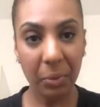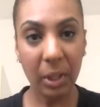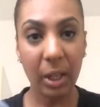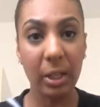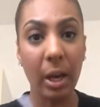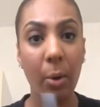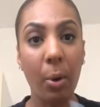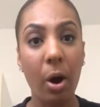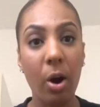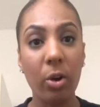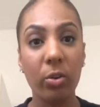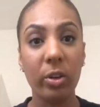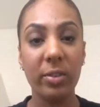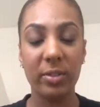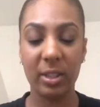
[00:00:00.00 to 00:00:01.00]
Now
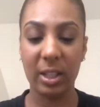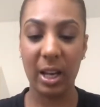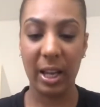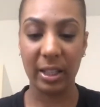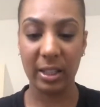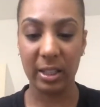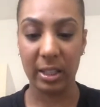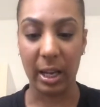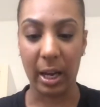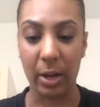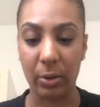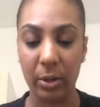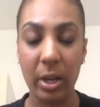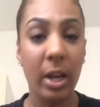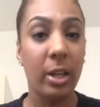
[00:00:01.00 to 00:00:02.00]
Hargreaves and
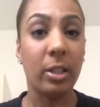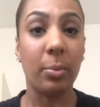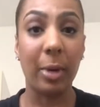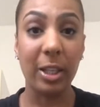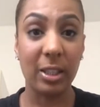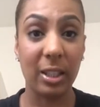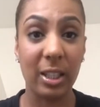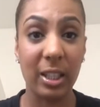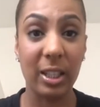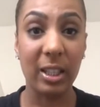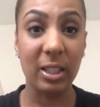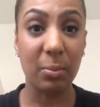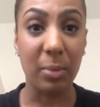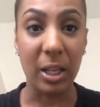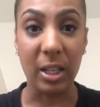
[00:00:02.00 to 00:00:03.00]
Landsdown, so basically
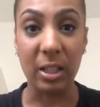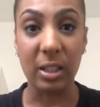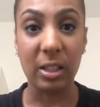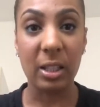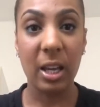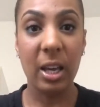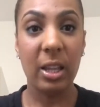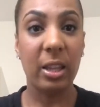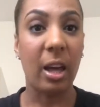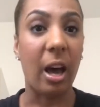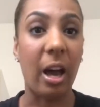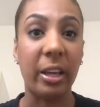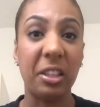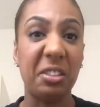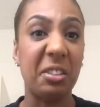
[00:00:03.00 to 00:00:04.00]
this means that I
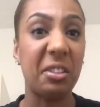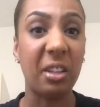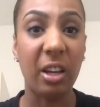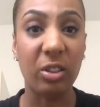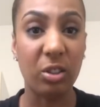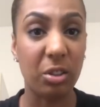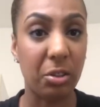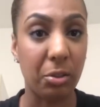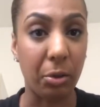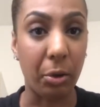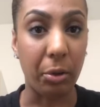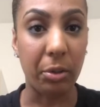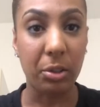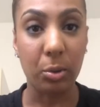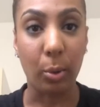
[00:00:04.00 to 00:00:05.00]
can search a
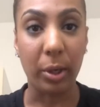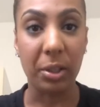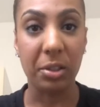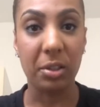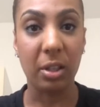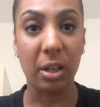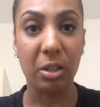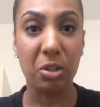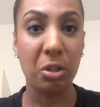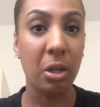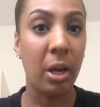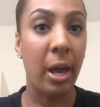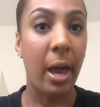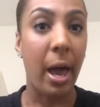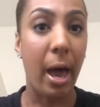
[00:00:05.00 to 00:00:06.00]
stock, so I can search
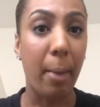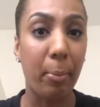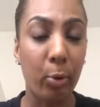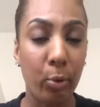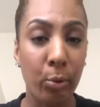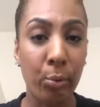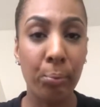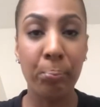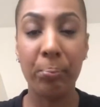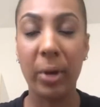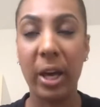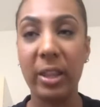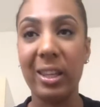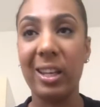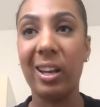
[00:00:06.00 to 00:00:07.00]
Apple,
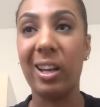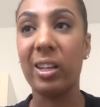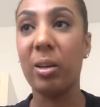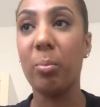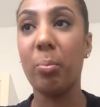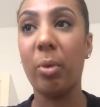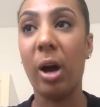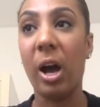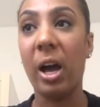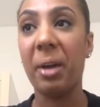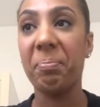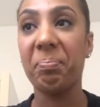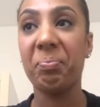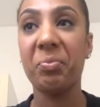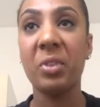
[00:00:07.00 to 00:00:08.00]
and then I can buy
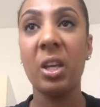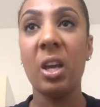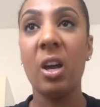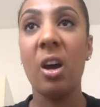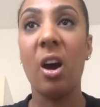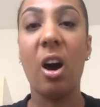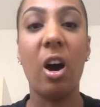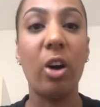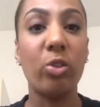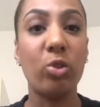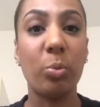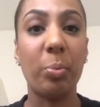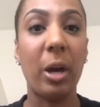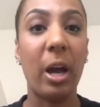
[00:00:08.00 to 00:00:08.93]
£100